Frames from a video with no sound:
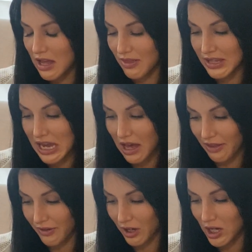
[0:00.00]
the
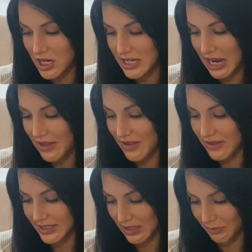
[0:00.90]
others, and then
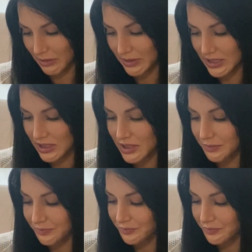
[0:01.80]
the supplements.